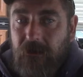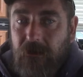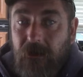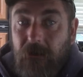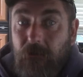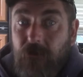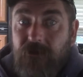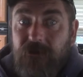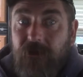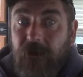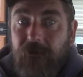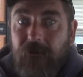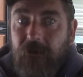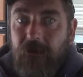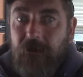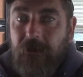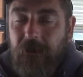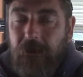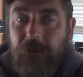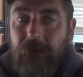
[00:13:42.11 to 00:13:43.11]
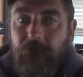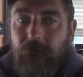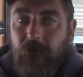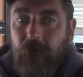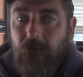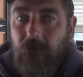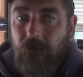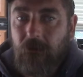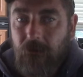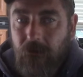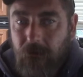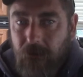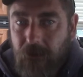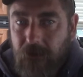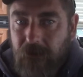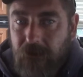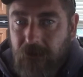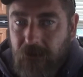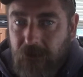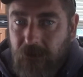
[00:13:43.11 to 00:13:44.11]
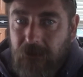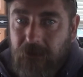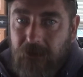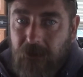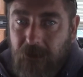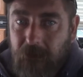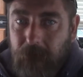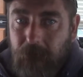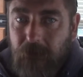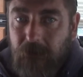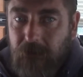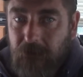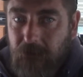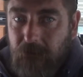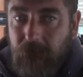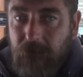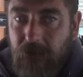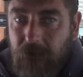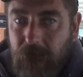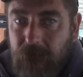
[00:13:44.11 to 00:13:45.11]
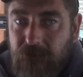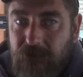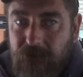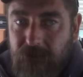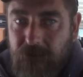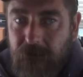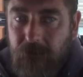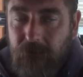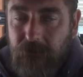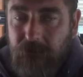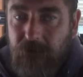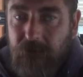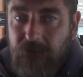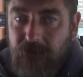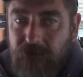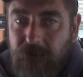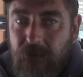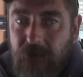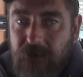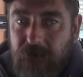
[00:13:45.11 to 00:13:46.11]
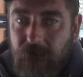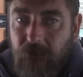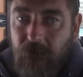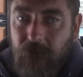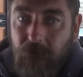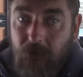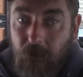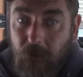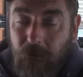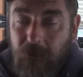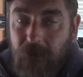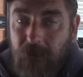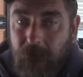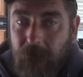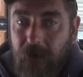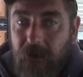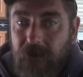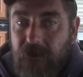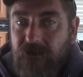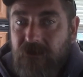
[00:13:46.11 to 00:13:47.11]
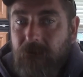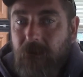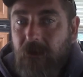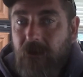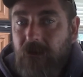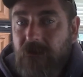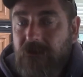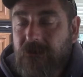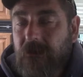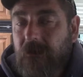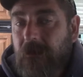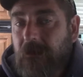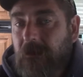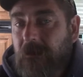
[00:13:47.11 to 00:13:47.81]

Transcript: It was nothing evil or anything like that, but it was stressful for both him and his parents.